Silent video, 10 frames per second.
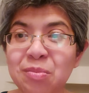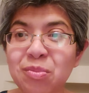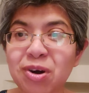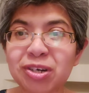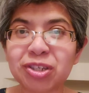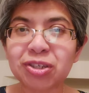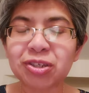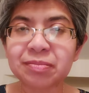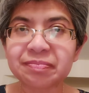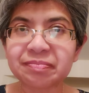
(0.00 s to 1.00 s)

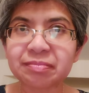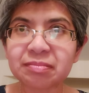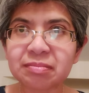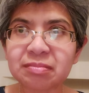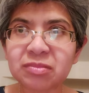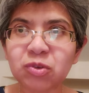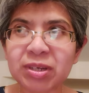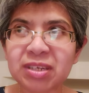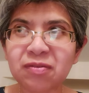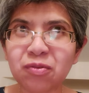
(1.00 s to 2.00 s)
March
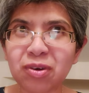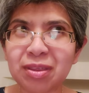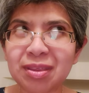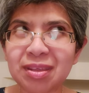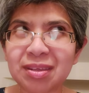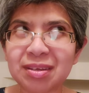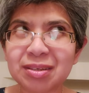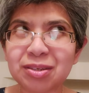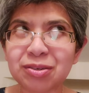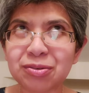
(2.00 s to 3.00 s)
24th
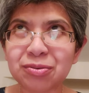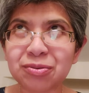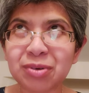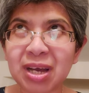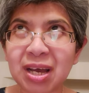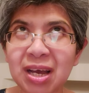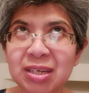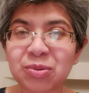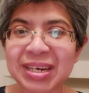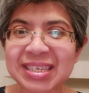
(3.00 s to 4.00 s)
to uh,
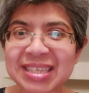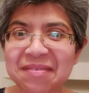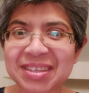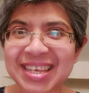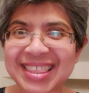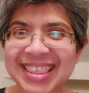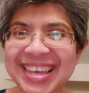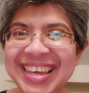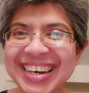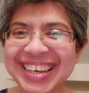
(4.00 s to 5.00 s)
27th, I
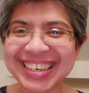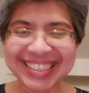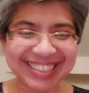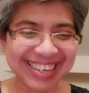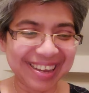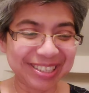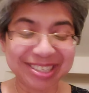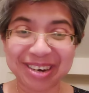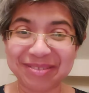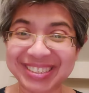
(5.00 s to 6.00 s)
think it is. I
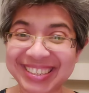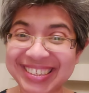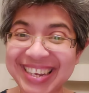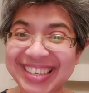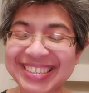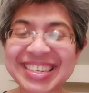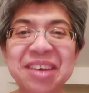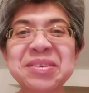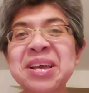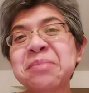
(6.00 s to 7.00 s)
should have written the dates
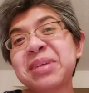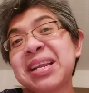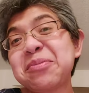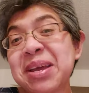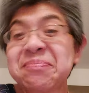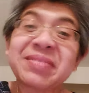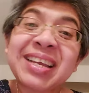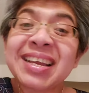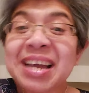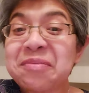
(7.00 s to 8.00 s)
down. But anyway,
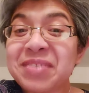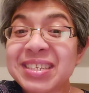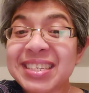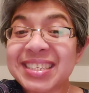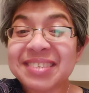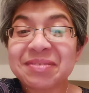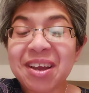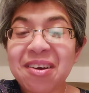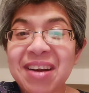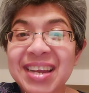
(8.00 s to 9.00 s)
come visit.
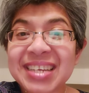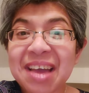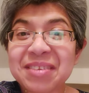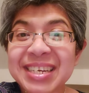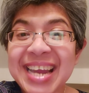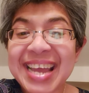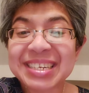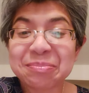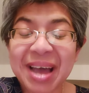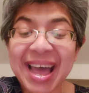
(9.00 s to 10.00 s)
All right, have a good
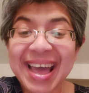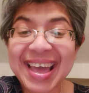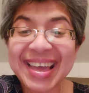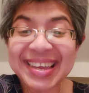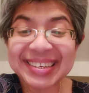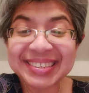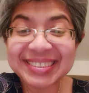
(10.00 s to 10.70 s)
night. Bye.